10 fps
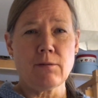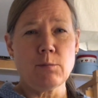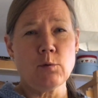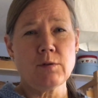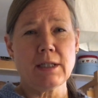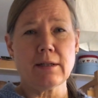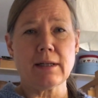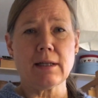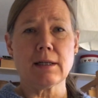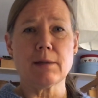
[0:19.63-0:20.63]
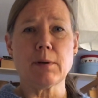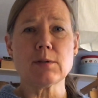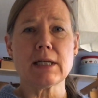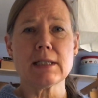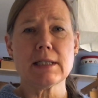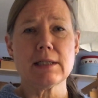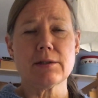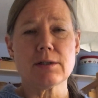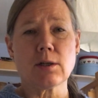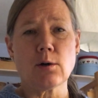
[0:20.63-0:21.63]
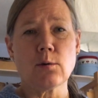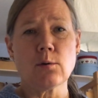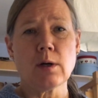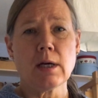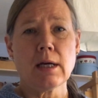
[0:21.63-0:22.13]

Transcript: We moved here about 18 years ago